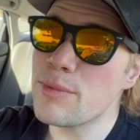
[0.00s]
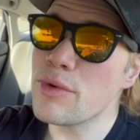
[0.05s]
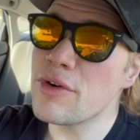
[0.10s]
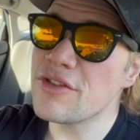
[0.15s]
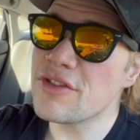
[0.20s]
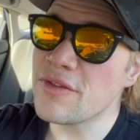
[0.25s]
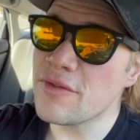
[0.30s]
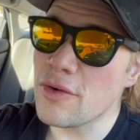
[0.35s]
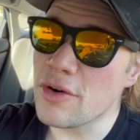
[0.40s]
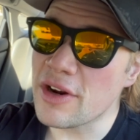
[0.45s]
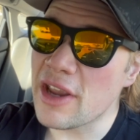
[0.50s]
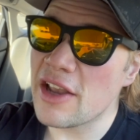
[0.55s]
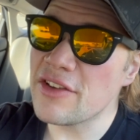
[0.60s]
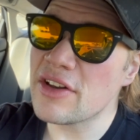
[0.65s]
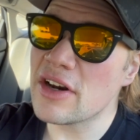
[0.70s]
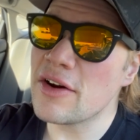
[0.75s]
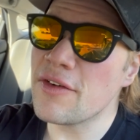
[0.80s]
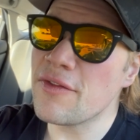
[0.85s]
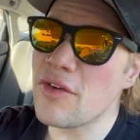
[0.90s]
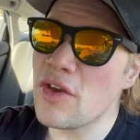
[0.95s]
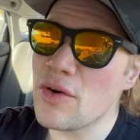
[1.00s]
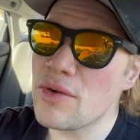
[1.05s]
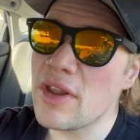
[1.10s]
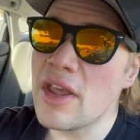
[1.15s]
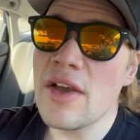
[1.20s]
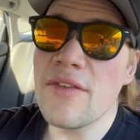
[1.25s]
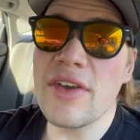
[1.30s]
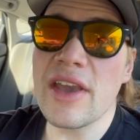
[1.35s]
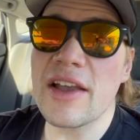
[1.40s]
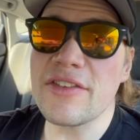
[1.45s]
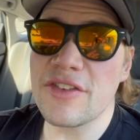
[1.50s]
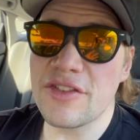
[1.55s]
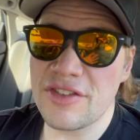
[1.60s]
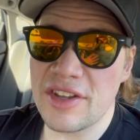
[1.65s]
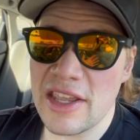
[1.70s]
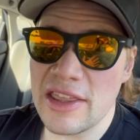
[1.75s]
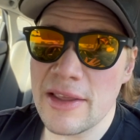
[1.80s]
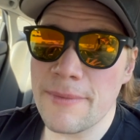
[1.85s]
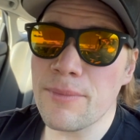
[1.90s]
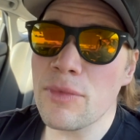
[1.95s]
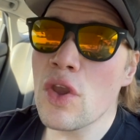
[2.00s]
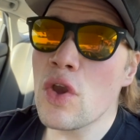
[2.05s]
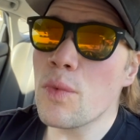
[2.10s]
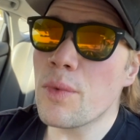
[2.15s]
Blu-rays, and 4Ks that I reviewed, if you guys have seen them,